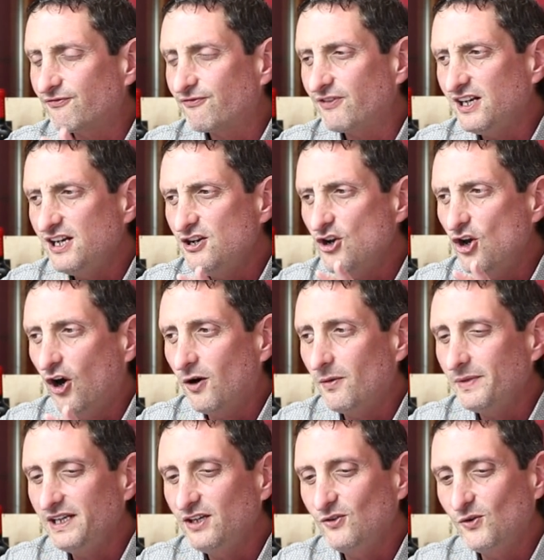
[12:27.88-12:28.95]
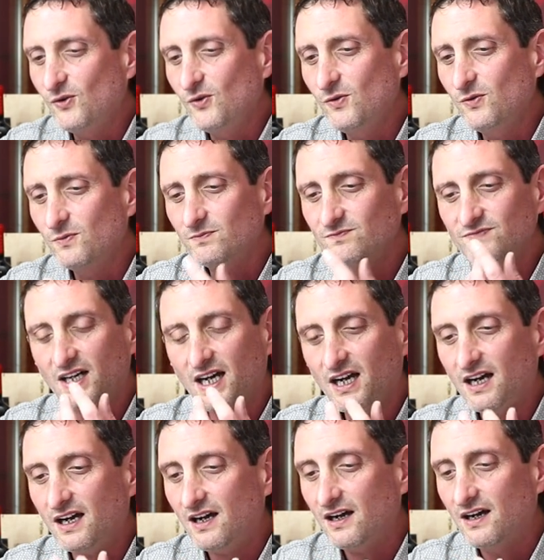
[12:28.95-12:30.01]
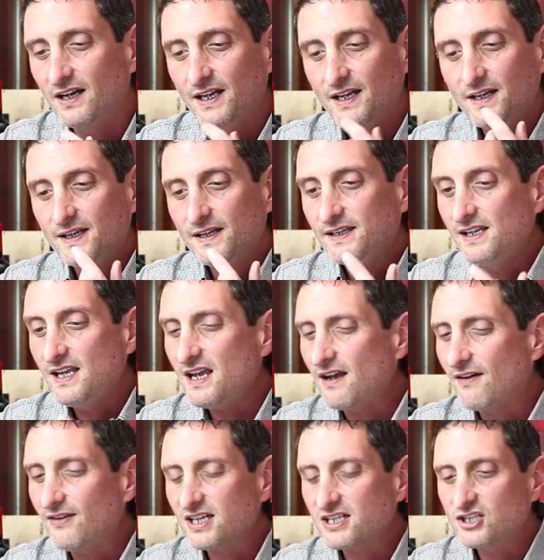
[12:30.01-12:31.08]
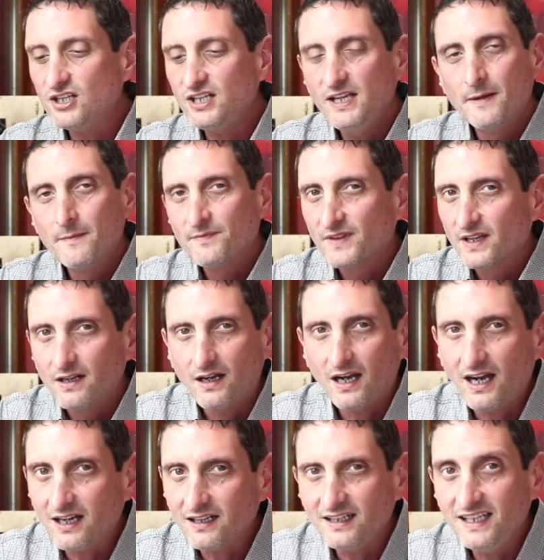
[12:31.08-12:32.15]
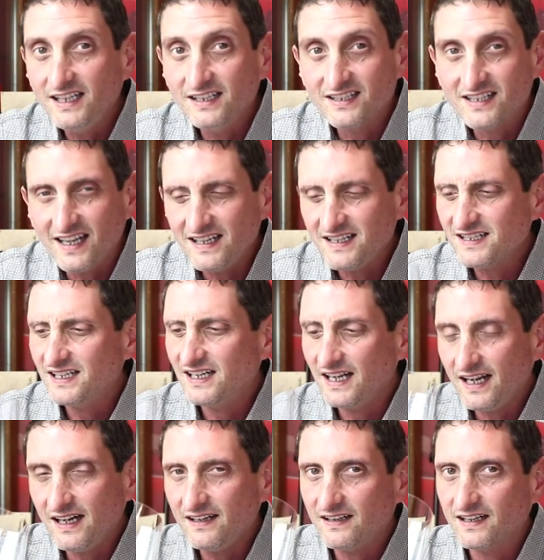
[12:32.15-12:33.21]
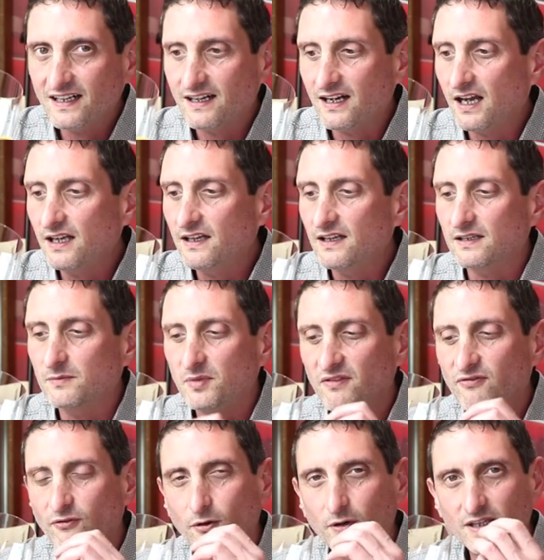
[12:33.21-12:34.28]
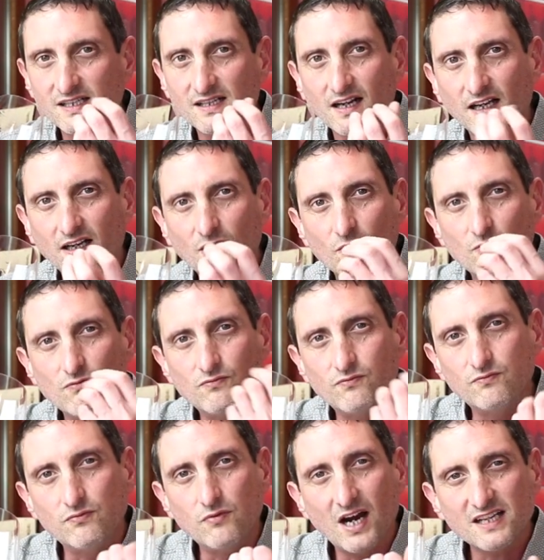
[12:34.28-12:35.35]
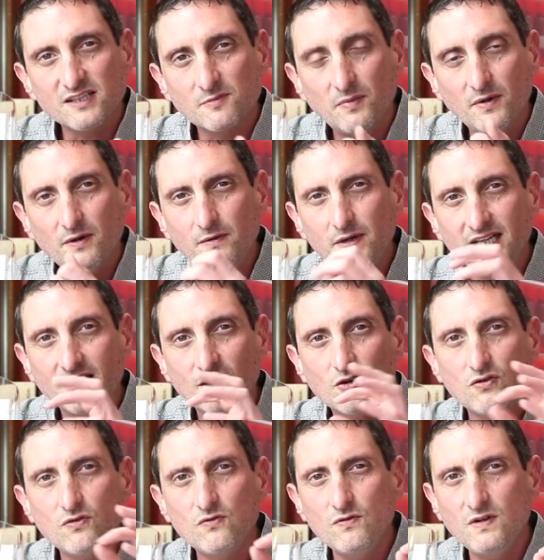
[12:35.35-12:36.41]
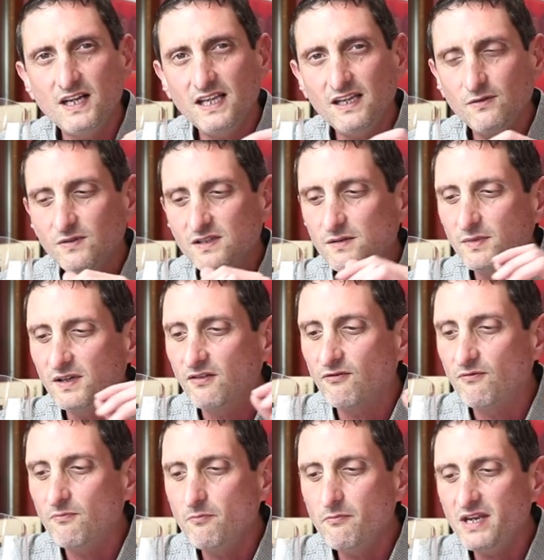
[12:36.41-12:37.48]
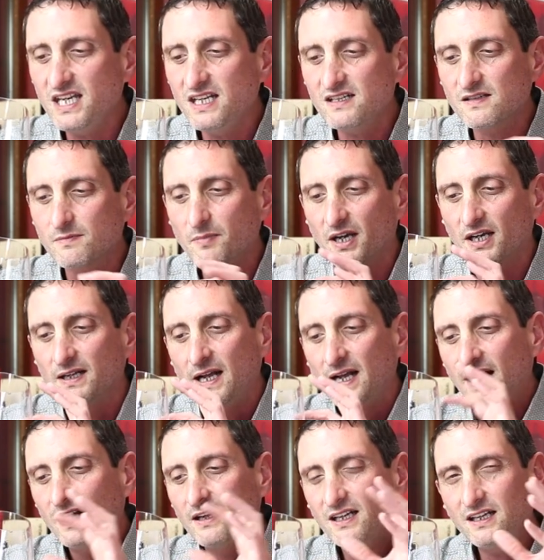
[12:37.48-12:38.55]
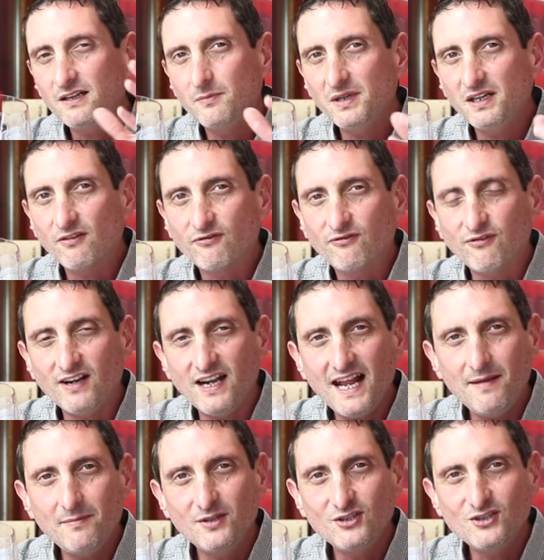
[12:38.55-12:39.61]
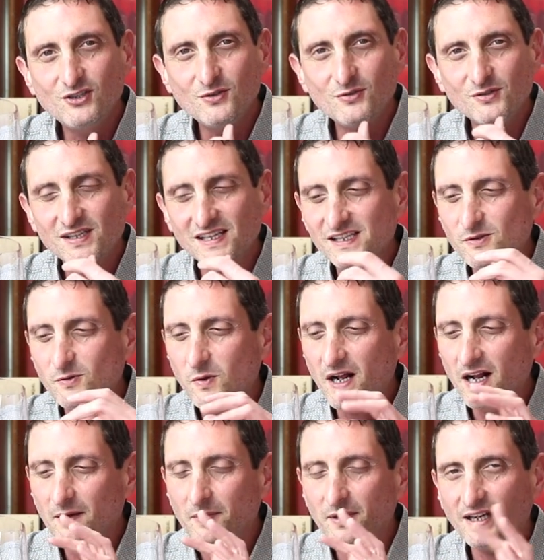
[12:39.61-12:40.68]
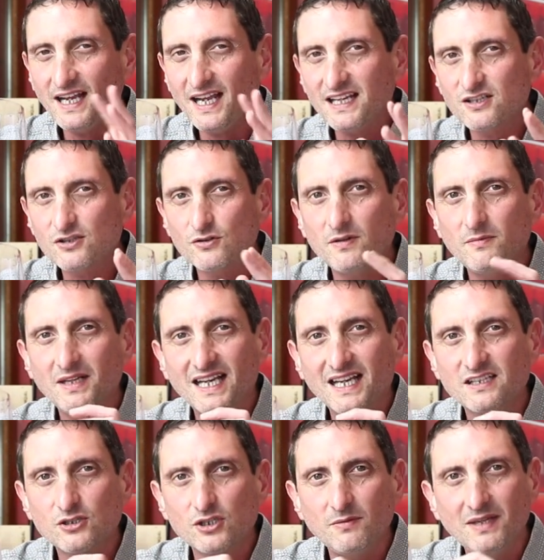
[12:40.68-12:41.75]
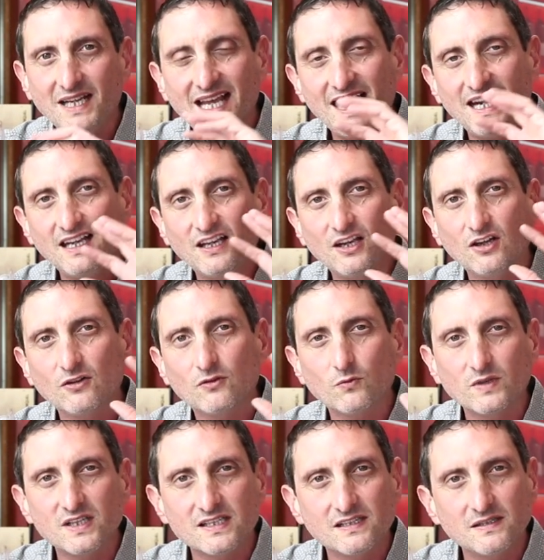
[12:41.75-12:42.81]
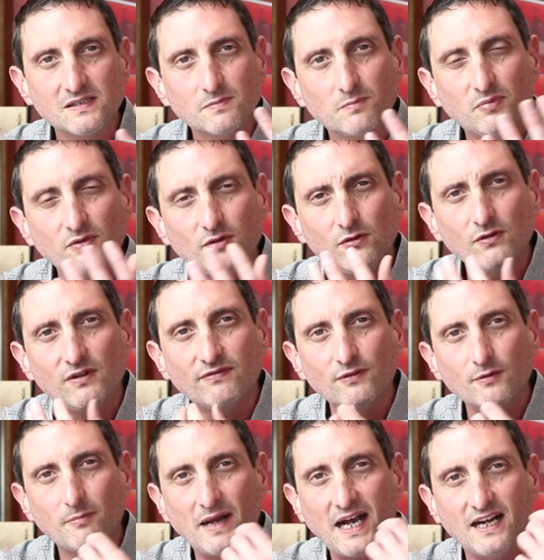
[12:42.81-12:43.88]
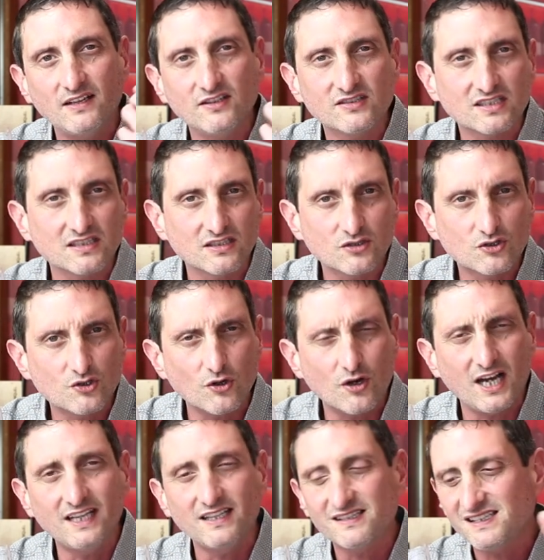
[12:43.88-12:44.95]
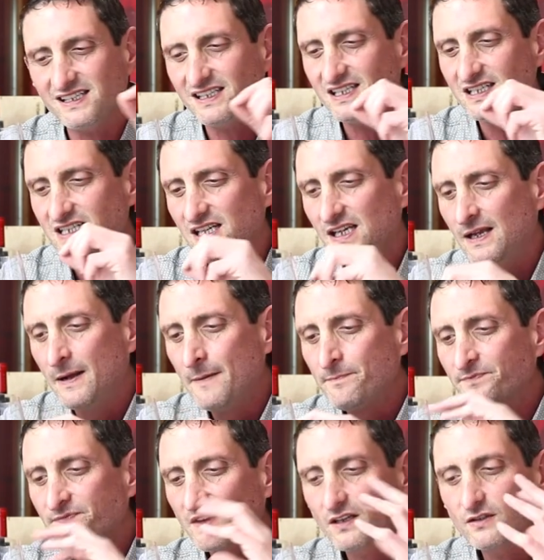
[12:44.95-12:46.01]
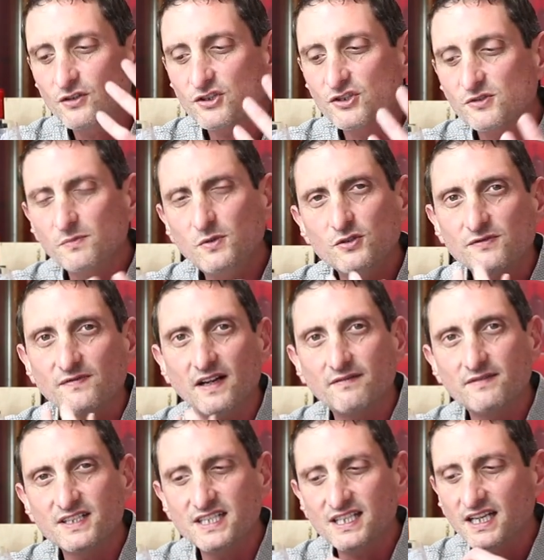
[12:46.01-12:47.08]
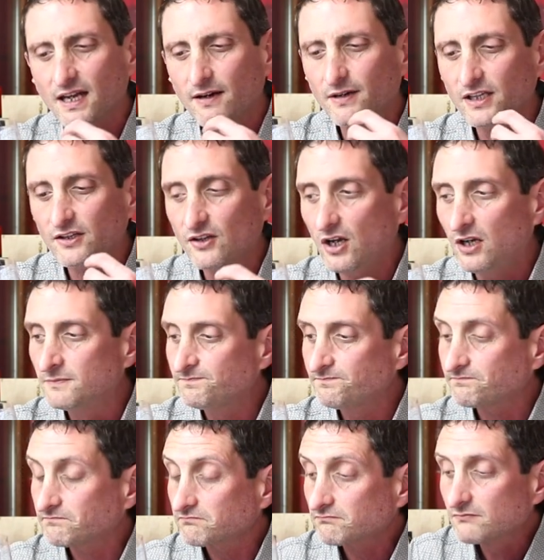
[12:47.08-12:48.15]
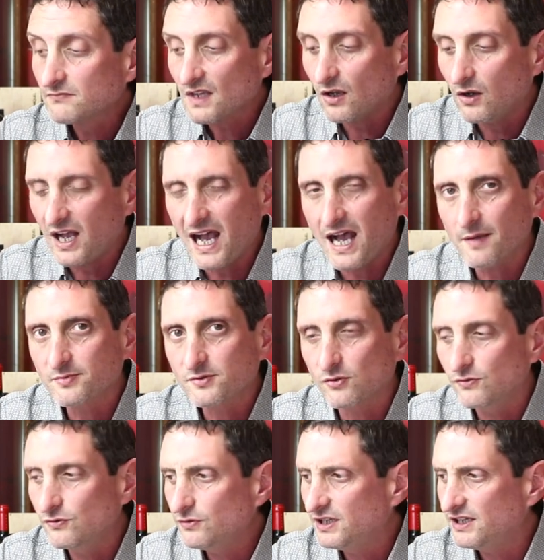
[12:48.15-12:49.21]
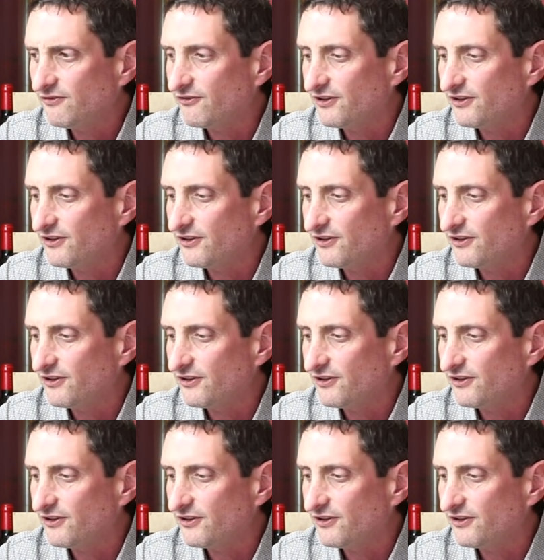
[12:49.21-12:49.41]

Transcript: phenomenal, ah, yeah, I've actually hardly tasted anything like it before. It's like a raspberry coulis with a bit of mint, but and a bit of lemon juice as well, but extremely, extremely elegant with this beautiful balance, this dry acidity, the smooth velvety character. Absolutely